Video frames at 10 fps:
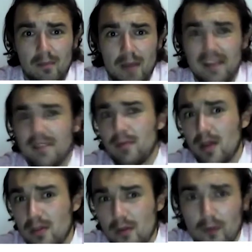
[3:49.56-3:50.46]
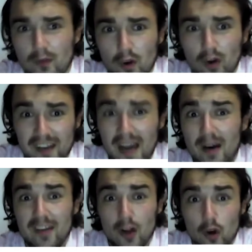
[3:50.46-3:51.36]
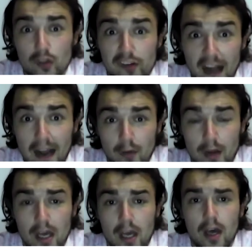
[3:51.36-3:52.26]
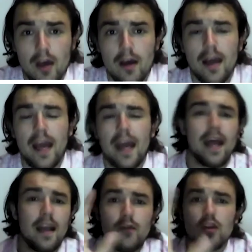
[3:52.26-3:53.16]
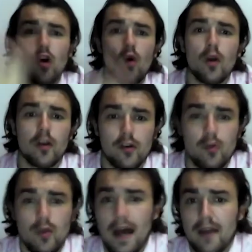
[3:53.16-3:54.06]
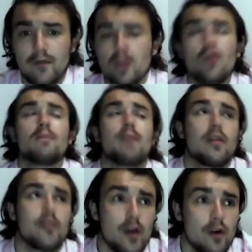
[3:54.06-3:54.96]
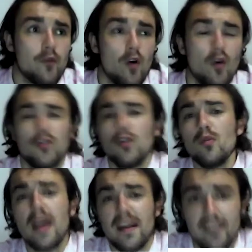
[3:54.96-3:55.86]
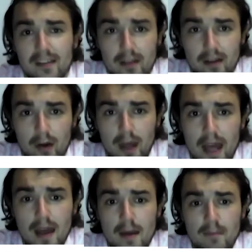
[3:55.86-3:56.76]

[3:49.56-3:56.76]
Paying somebody $3 or $4 an hour is a good salary. And if you don't want to do that, if you don't want to pay $3 or $4, do this, okay?